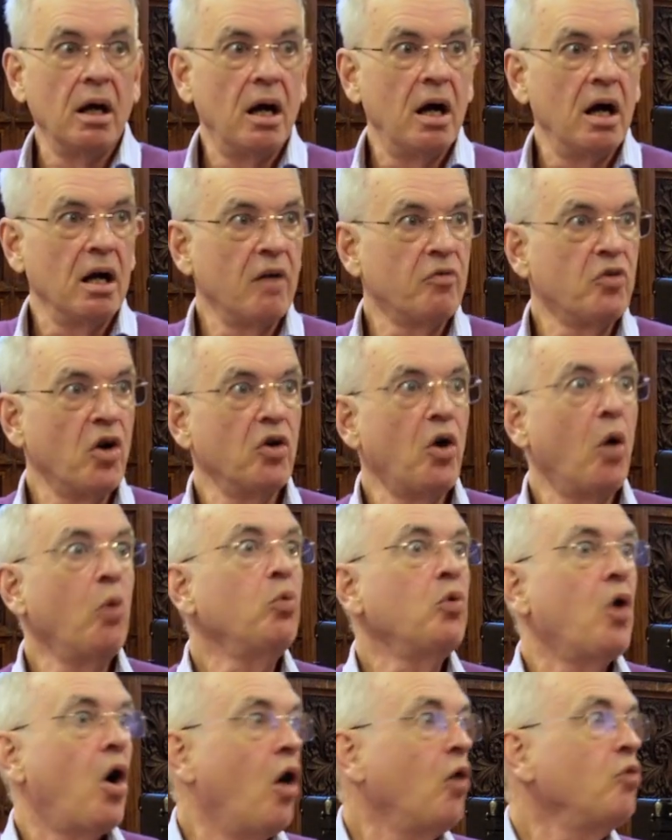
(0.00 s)
And I've gone
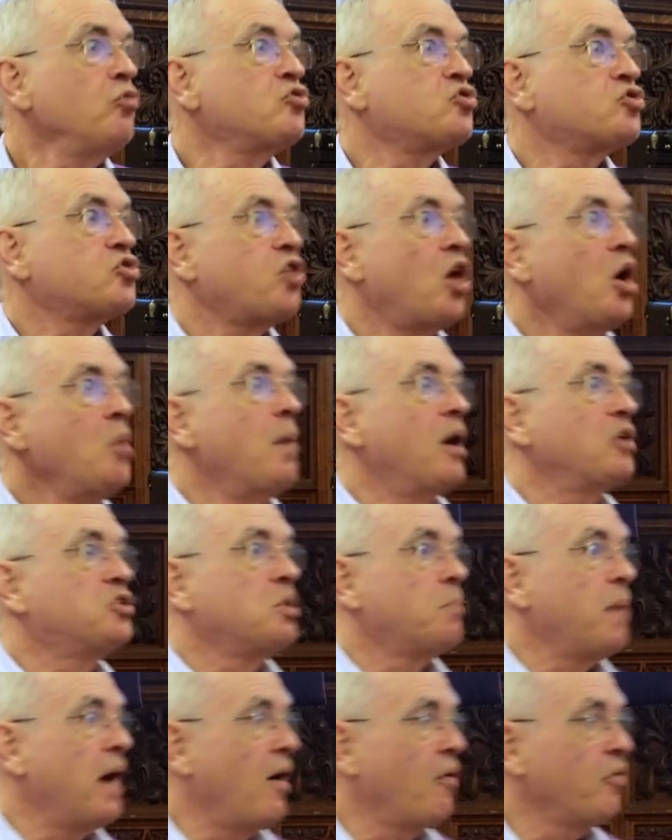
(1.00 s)
on so much
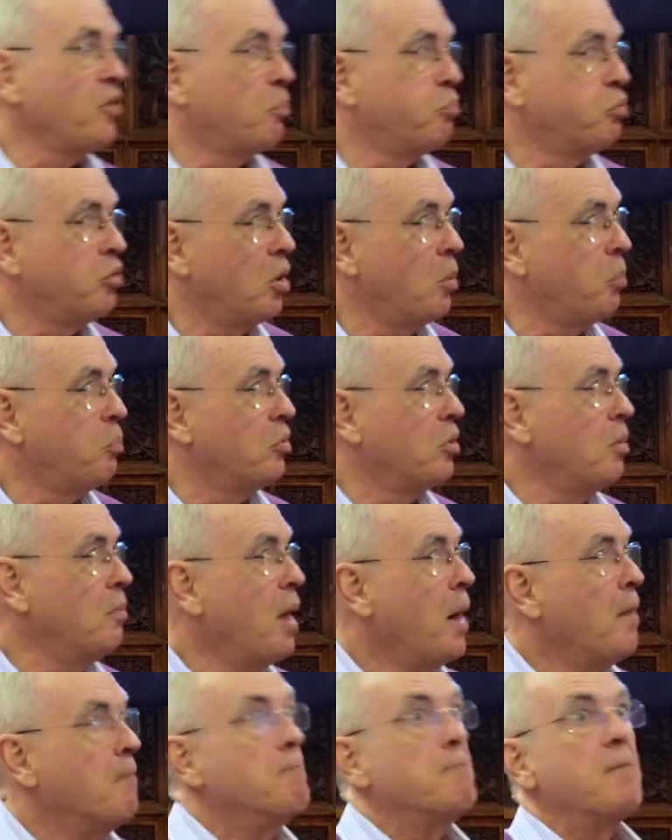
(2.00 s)
about the
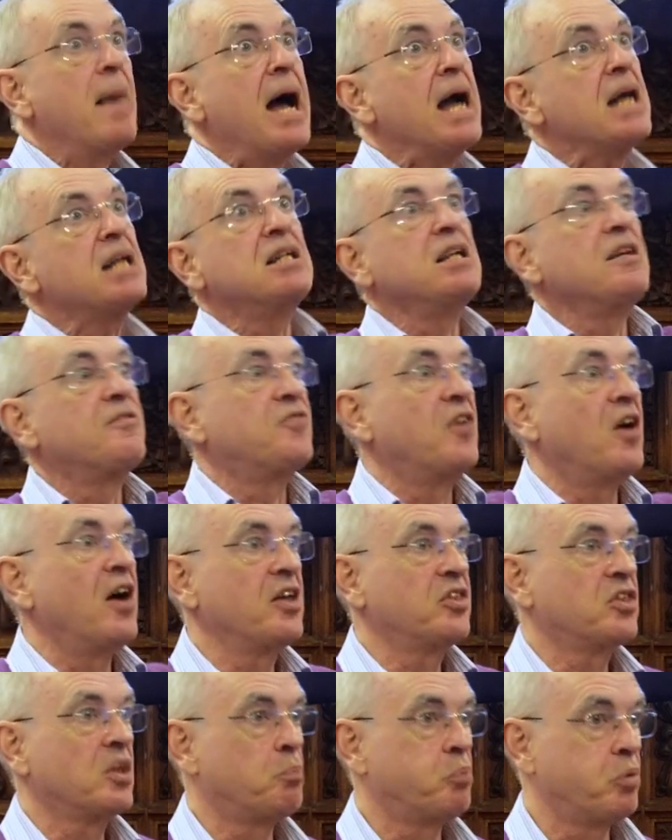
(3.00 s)
problem,
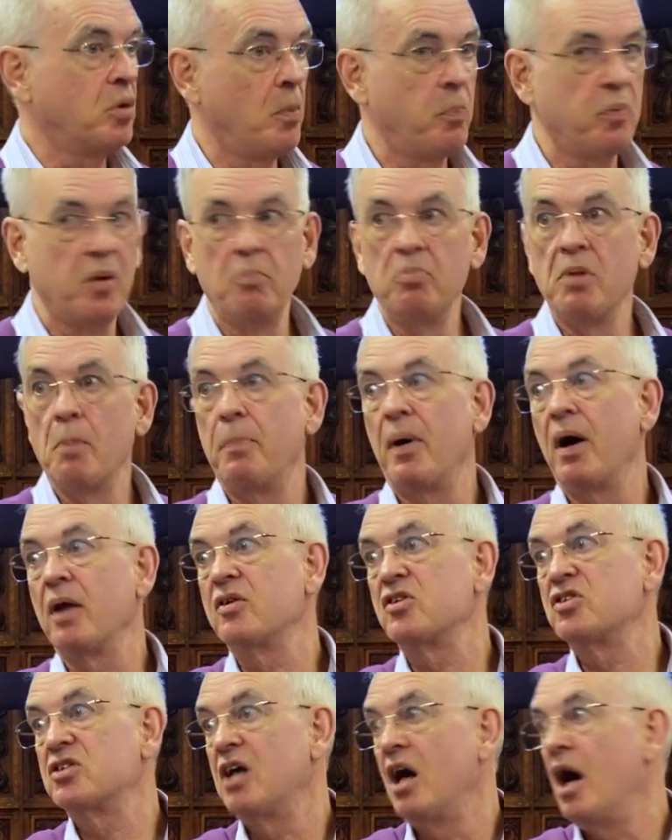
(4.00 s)
magnified the problem, that by the
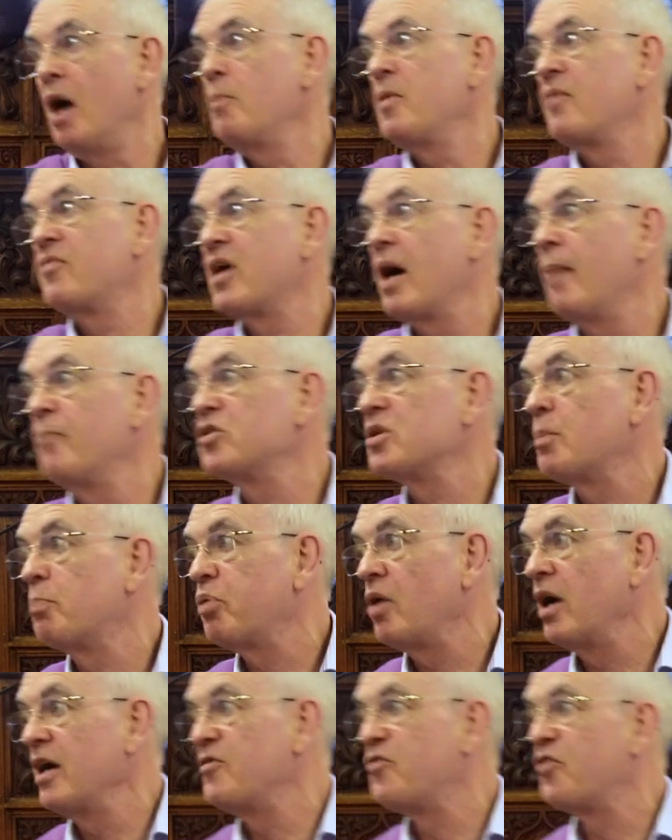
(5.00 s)
time we've come to
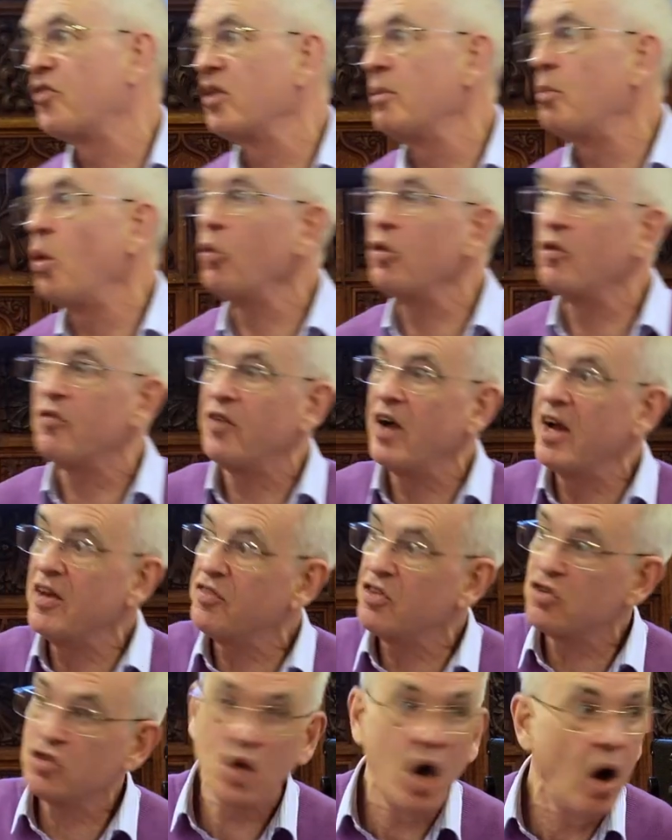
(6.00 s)
pray for them, all the faith
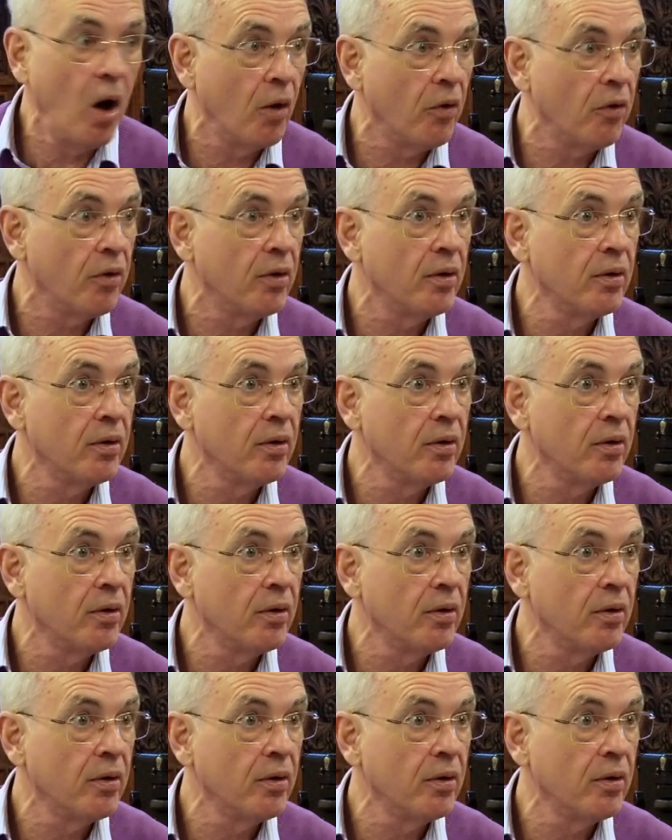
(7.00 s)
has gone.